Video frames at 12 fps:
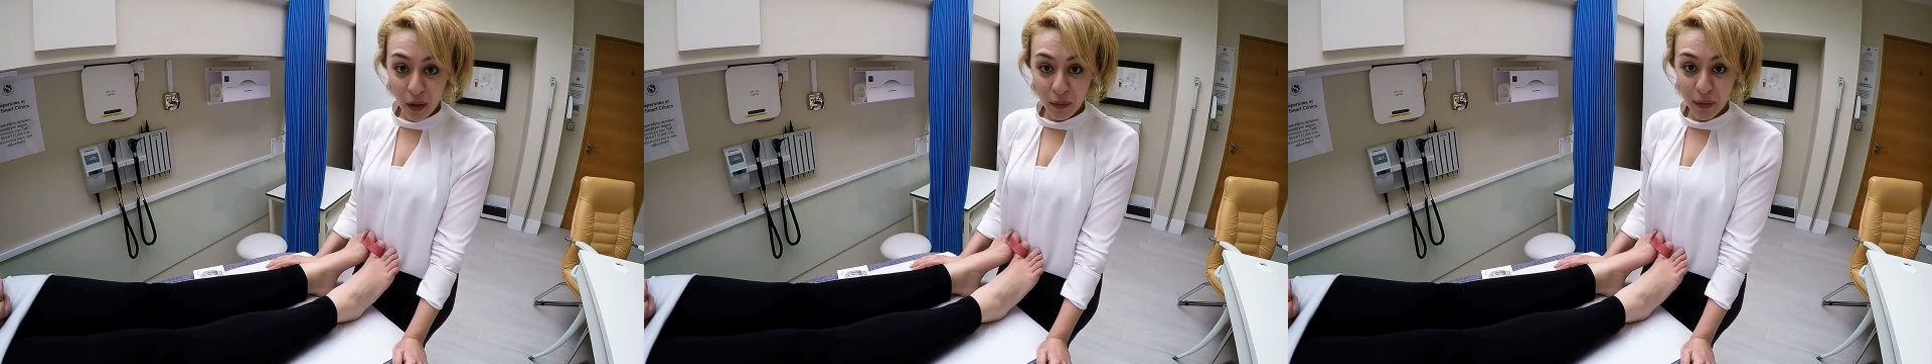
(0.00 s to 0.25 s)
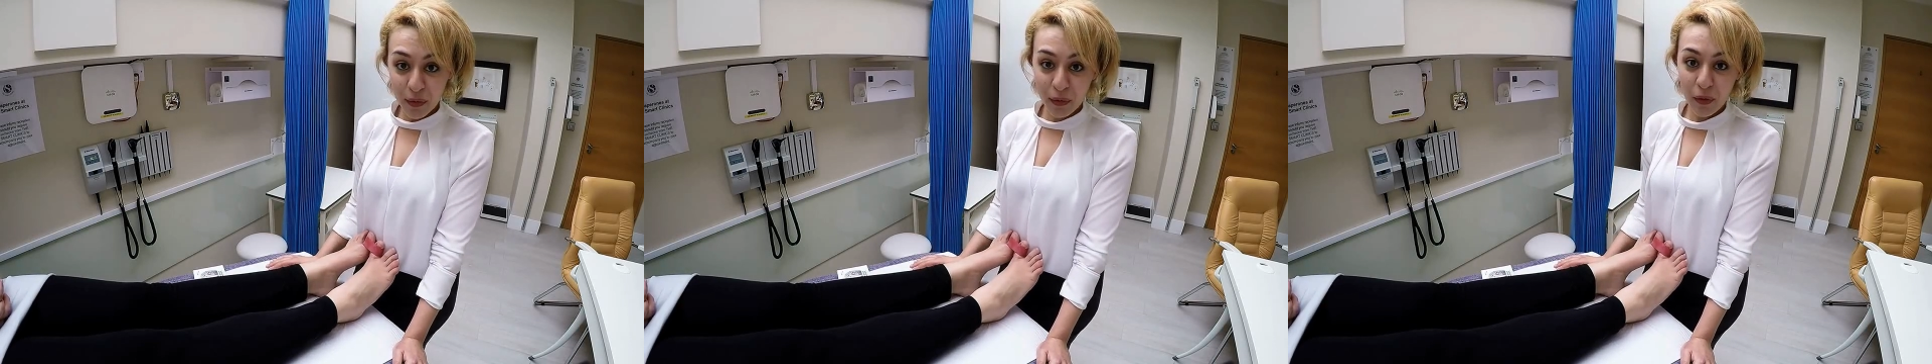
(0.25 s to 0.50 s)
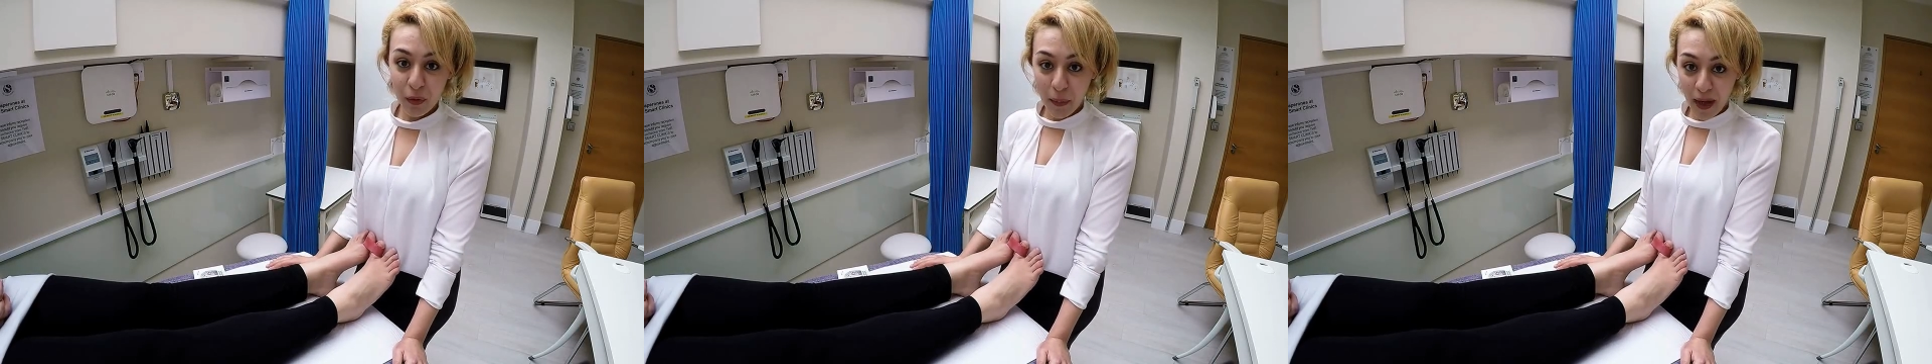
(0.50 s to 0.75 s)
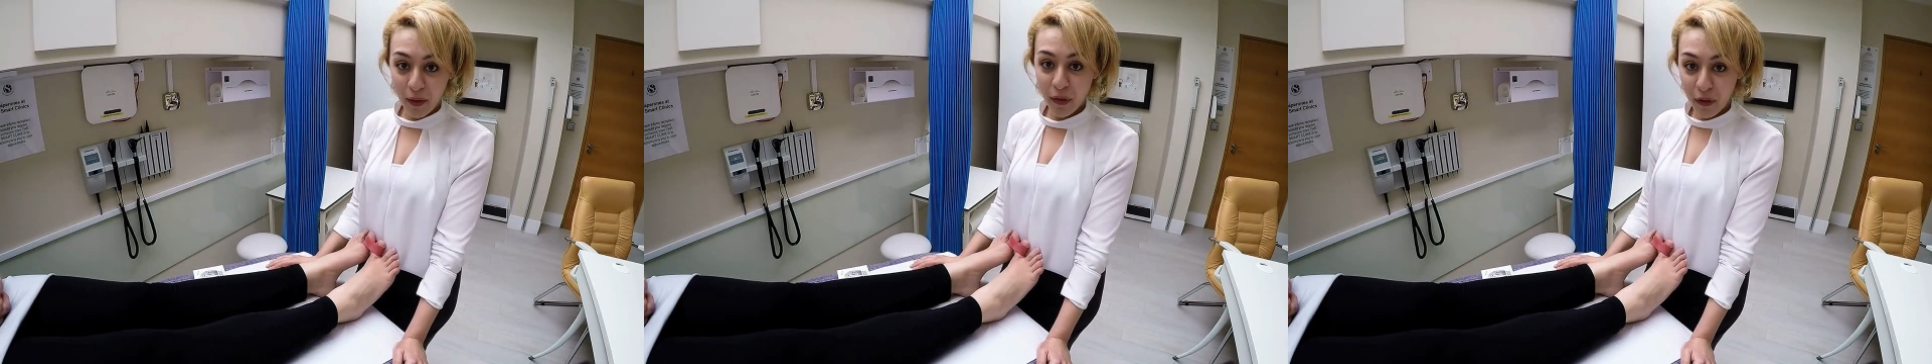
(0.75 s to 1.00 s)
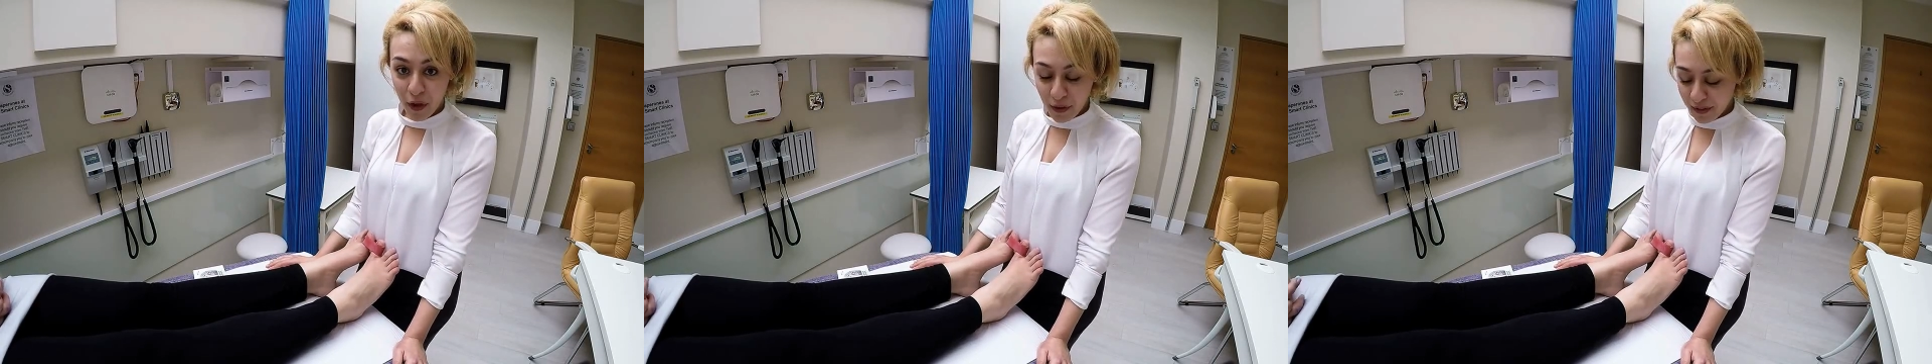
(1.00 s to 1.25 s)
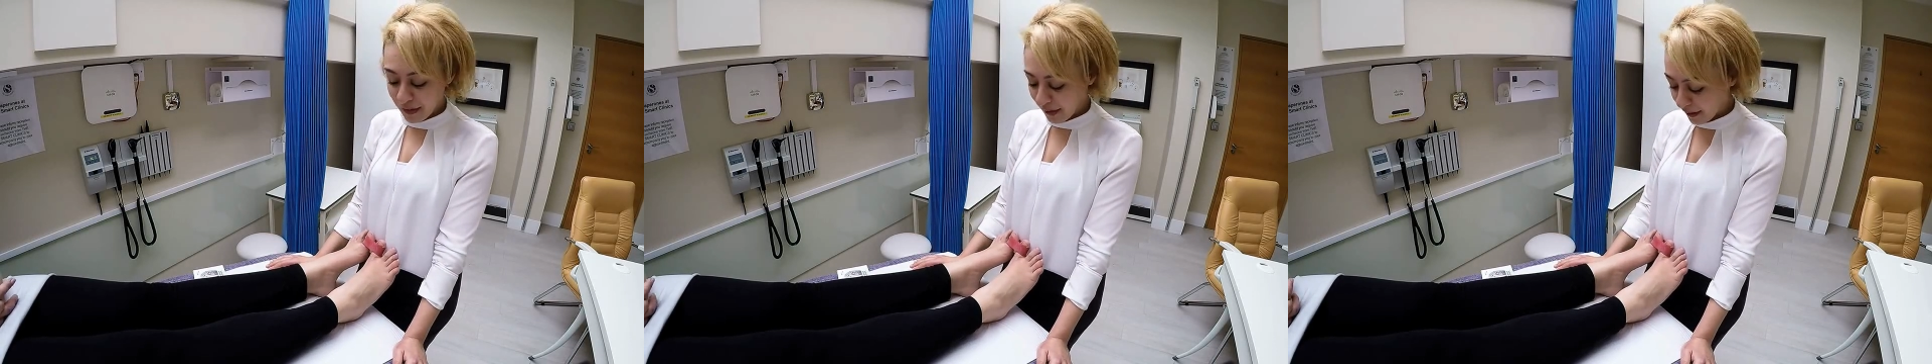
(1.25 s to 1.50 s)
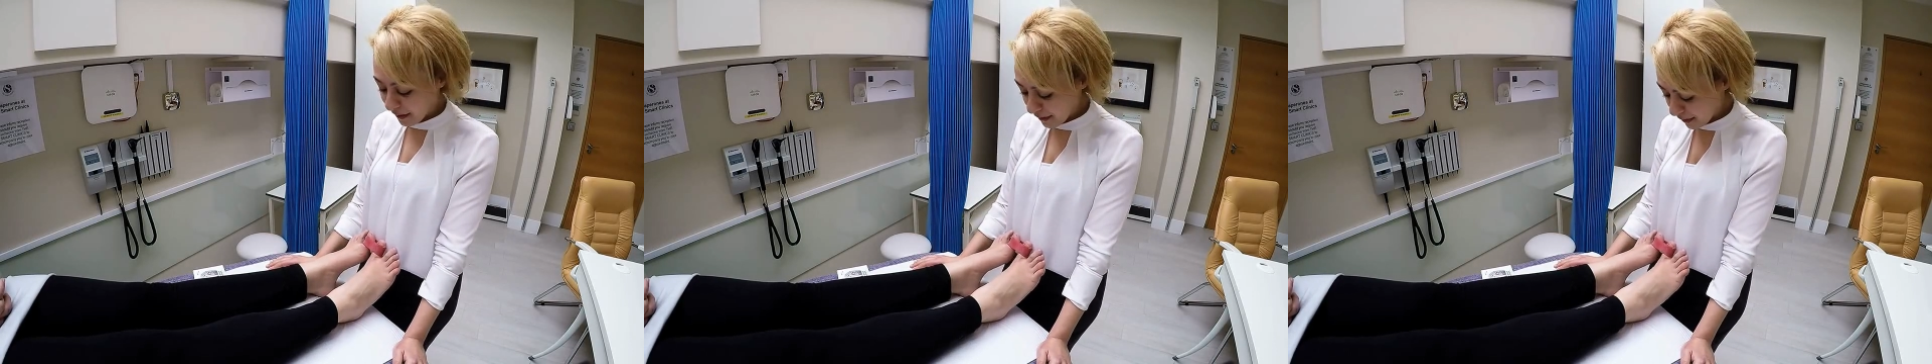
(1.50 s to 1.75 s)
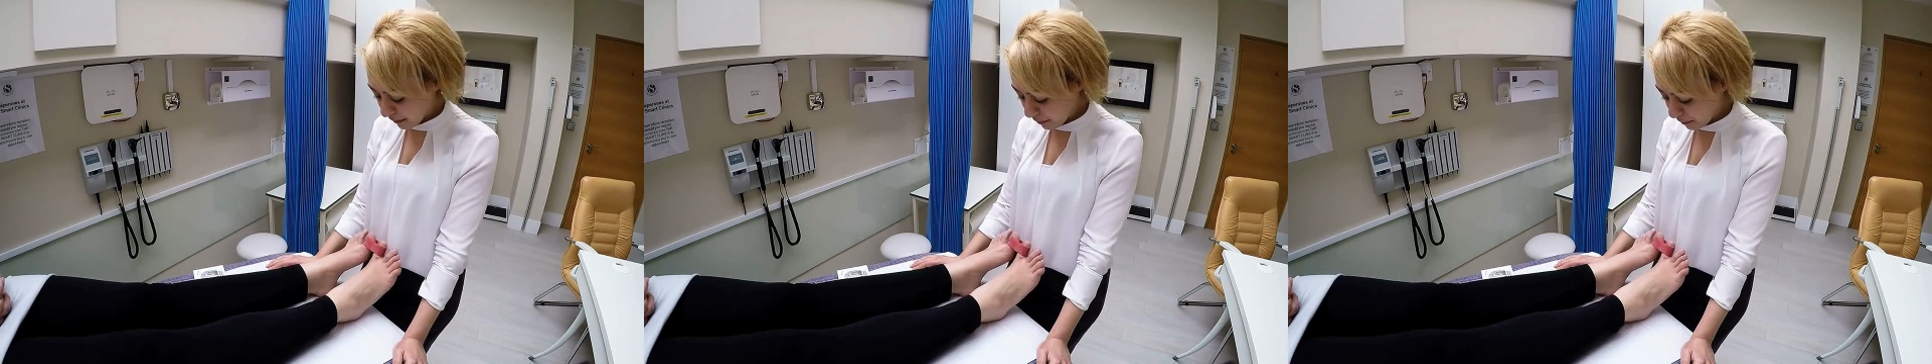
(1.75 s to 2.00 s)
the hold to about 30
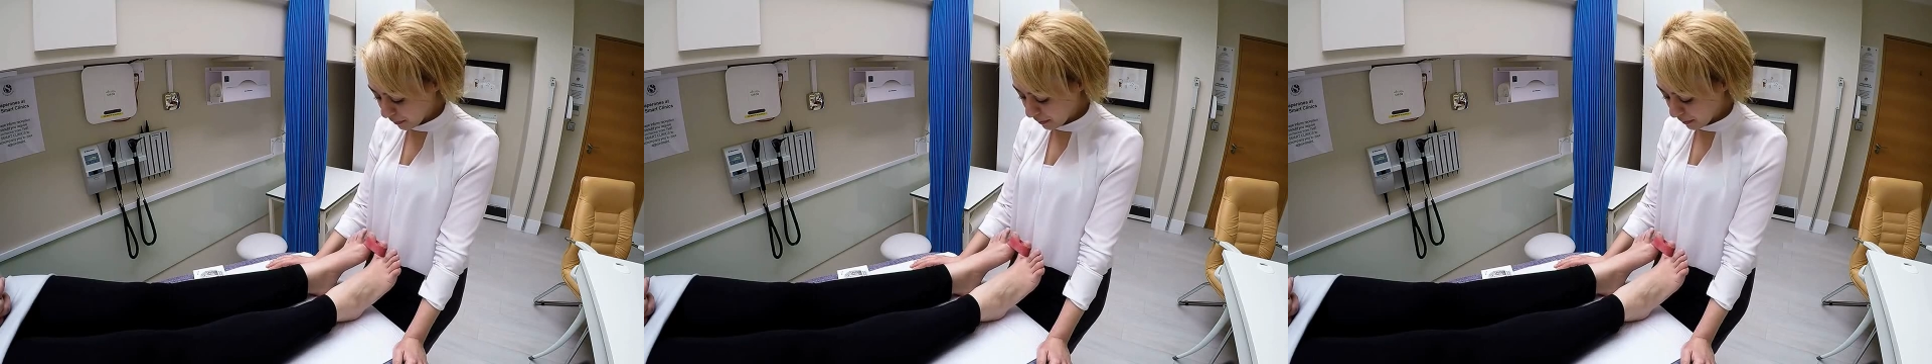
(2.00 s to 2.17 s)
seconds,